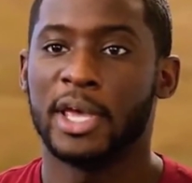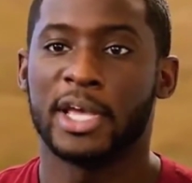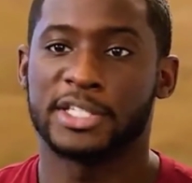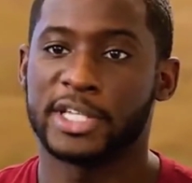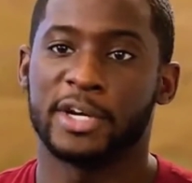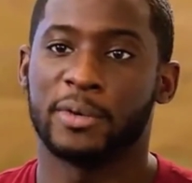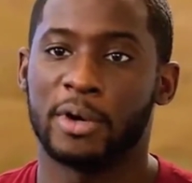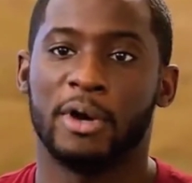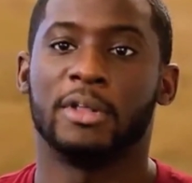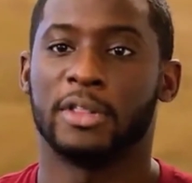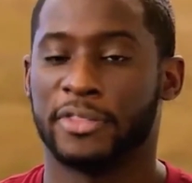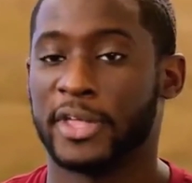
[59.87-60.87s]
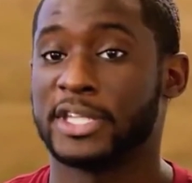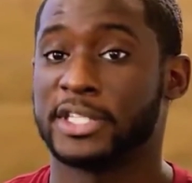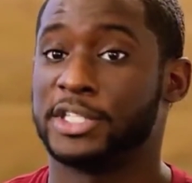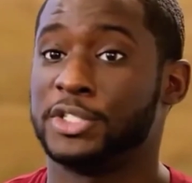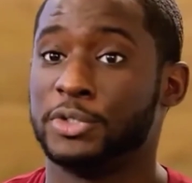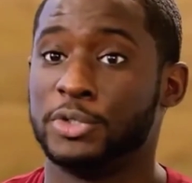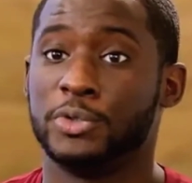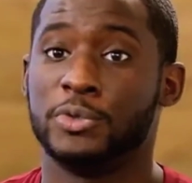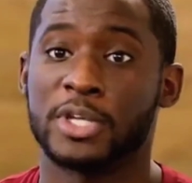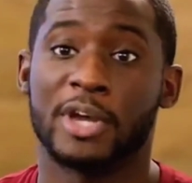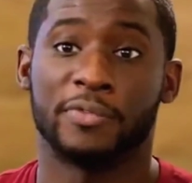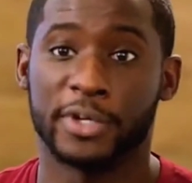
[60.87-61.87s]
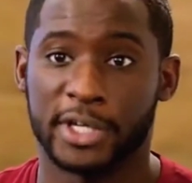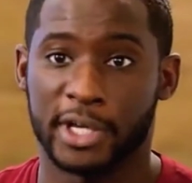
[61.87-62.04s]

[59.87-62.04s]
etc., all the things that you use every